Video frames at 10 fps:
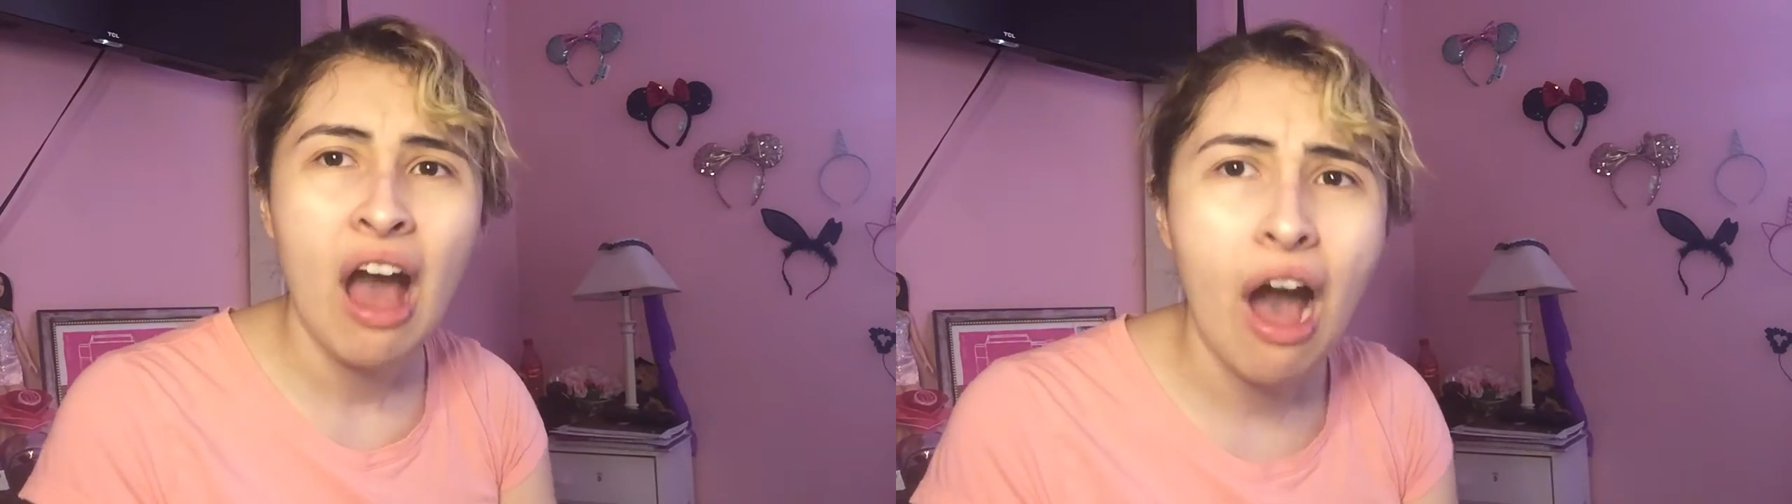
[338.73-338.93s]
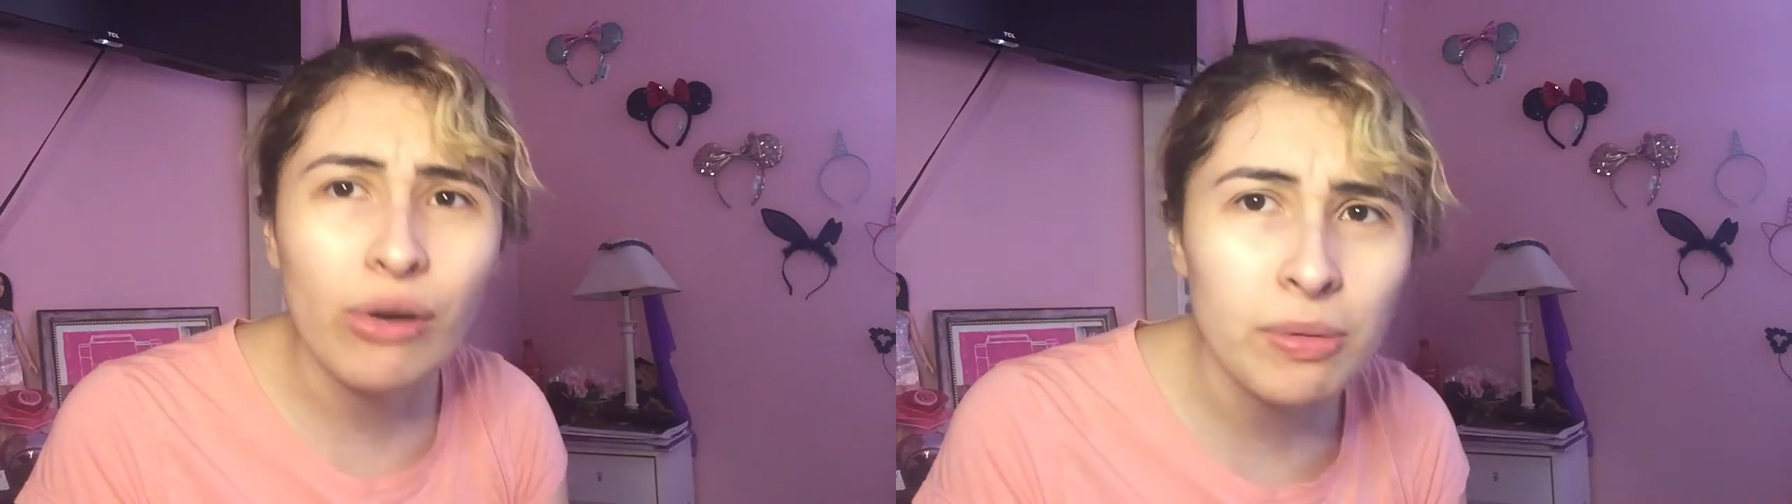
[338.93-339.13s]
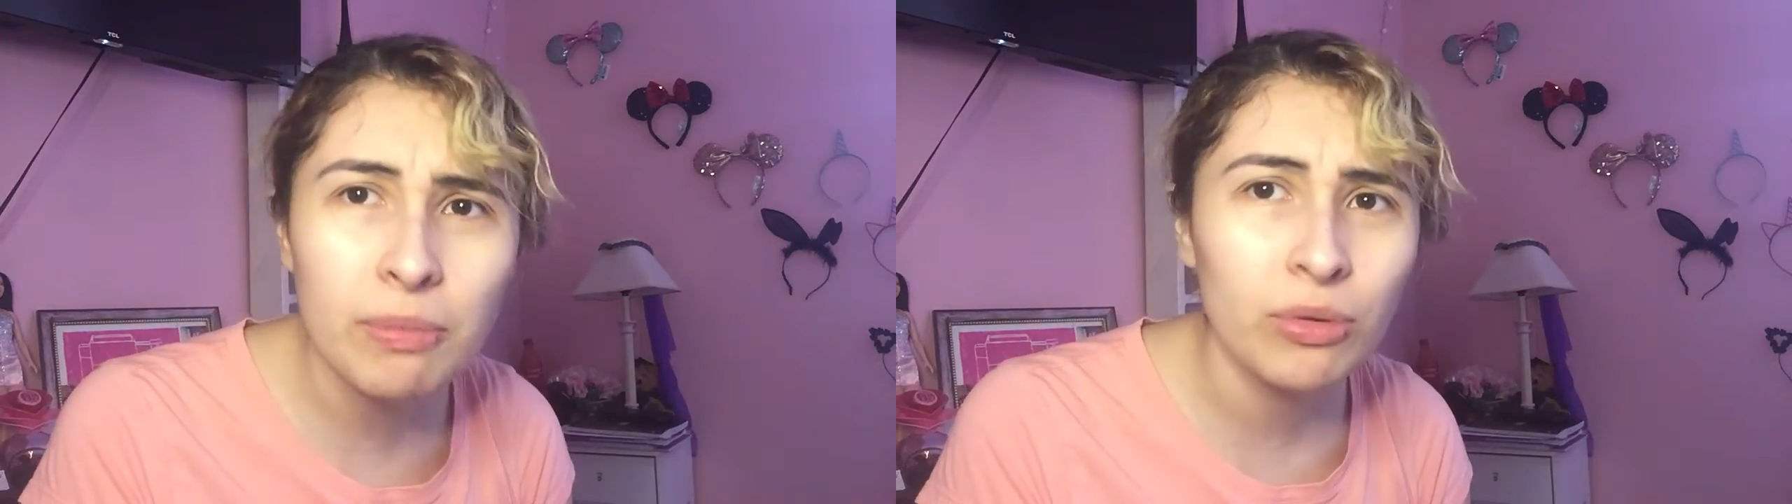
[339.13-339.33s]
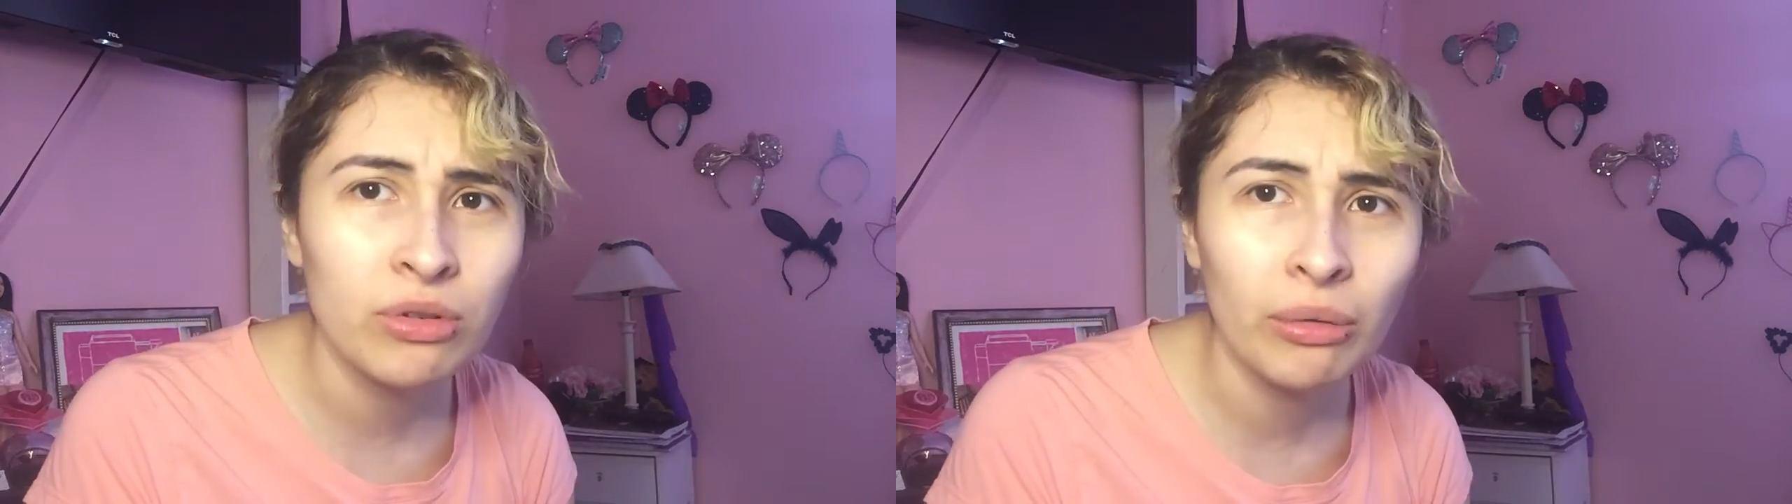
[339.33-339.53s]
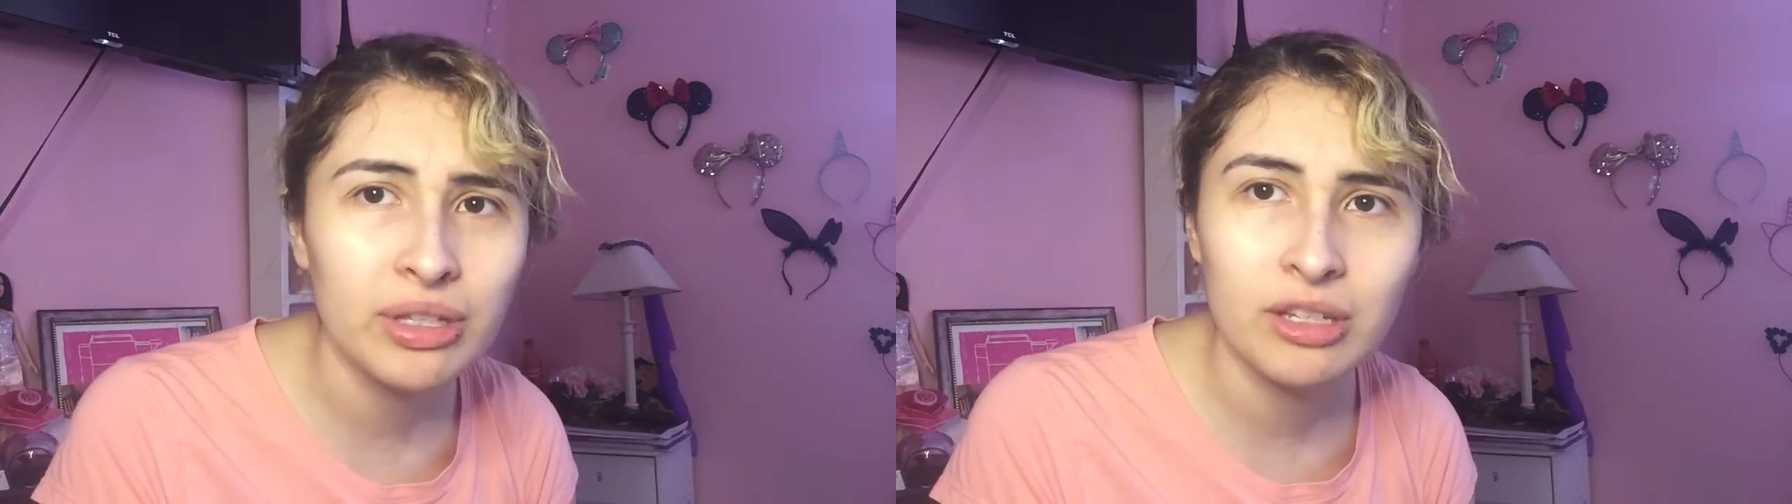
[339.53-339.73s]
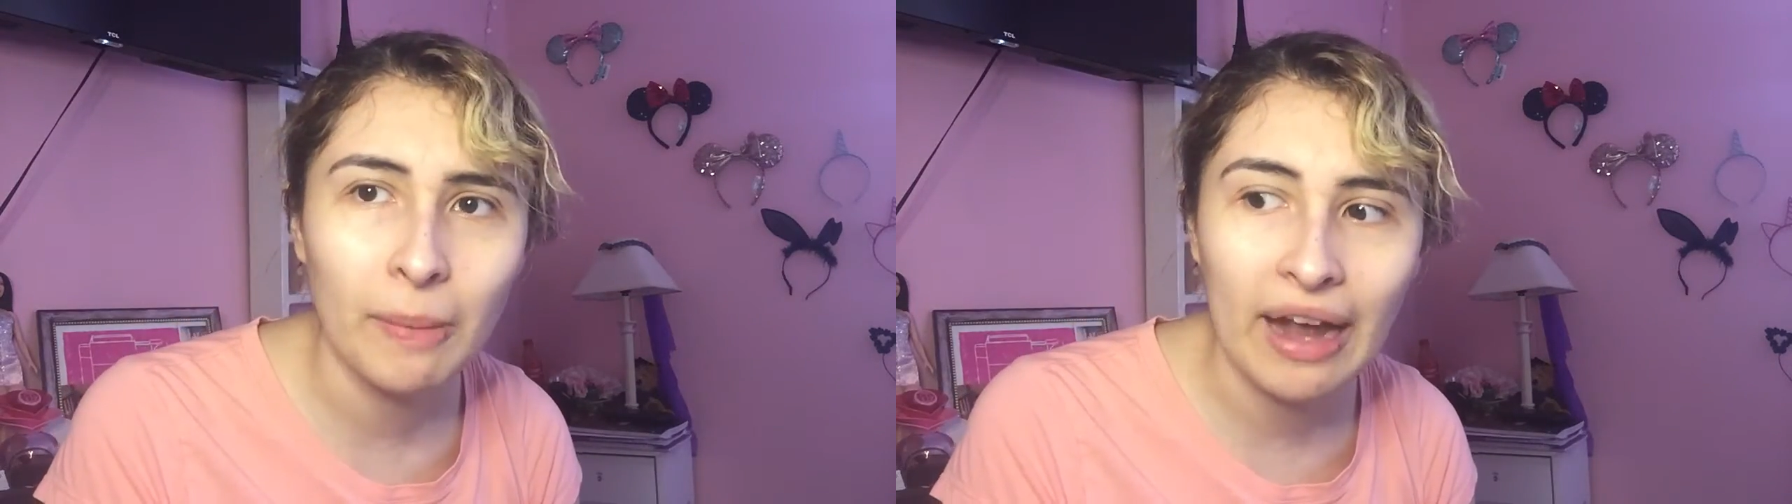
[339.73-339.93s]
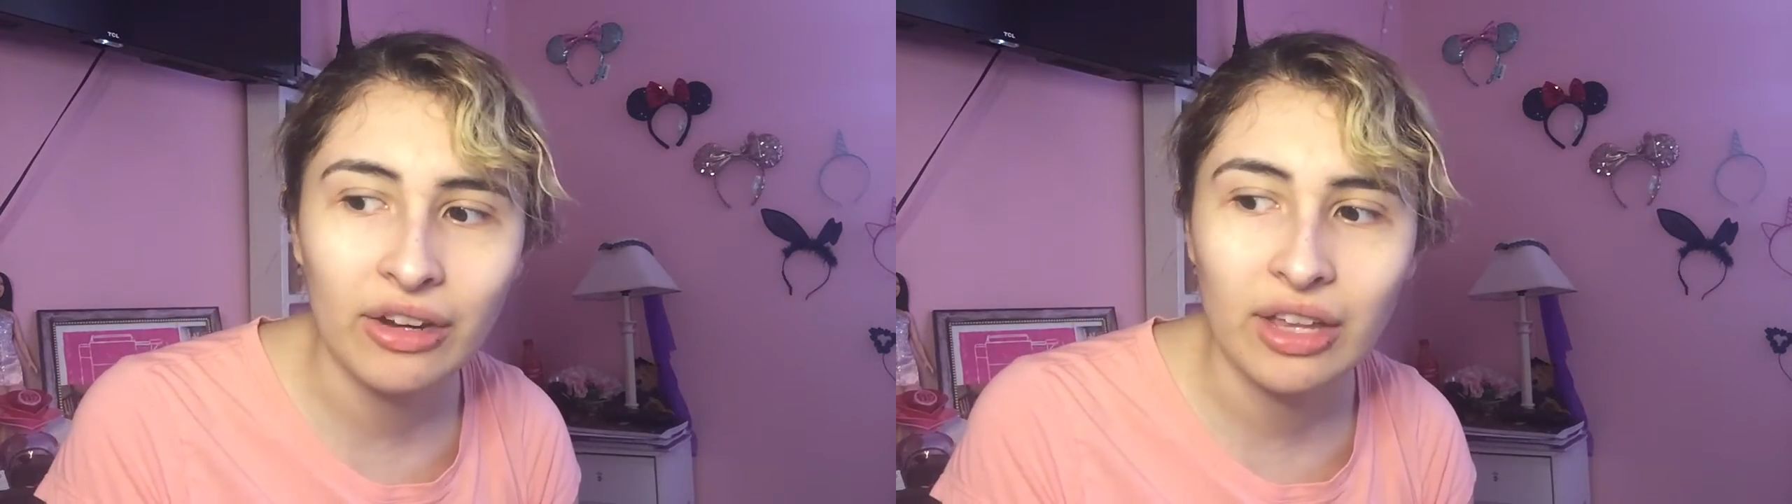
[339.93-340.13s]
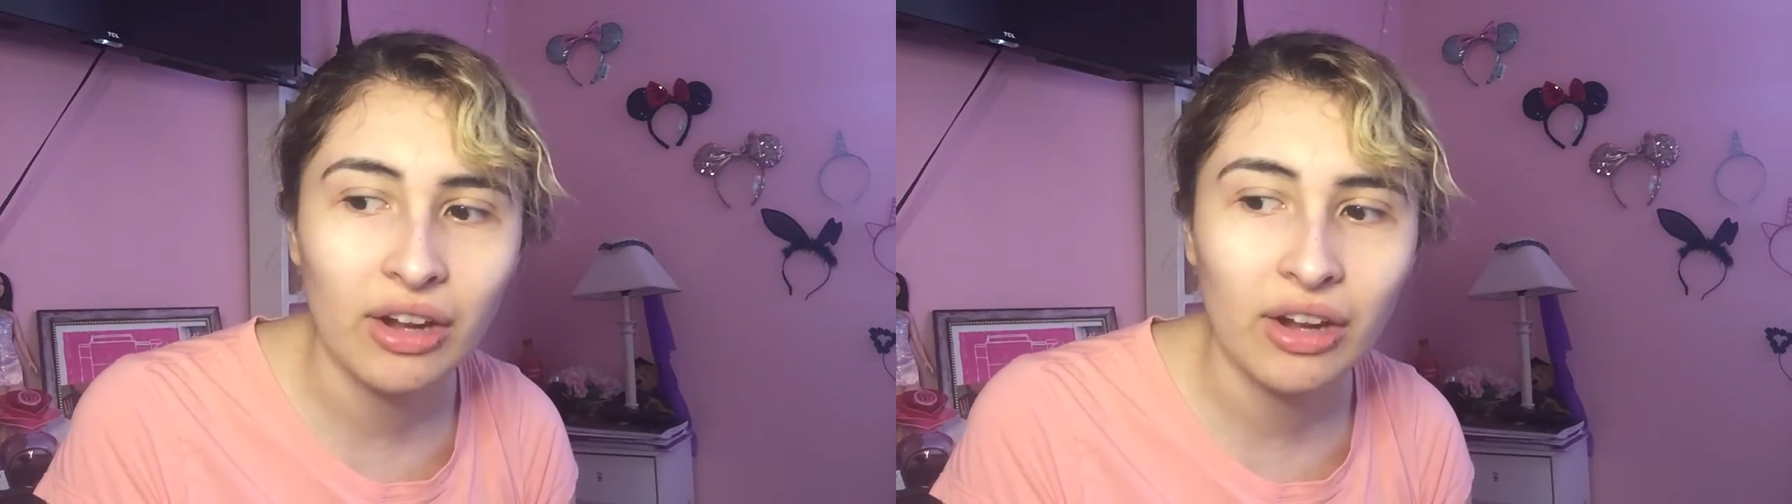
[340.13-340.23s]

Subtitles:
how do people know it's expired?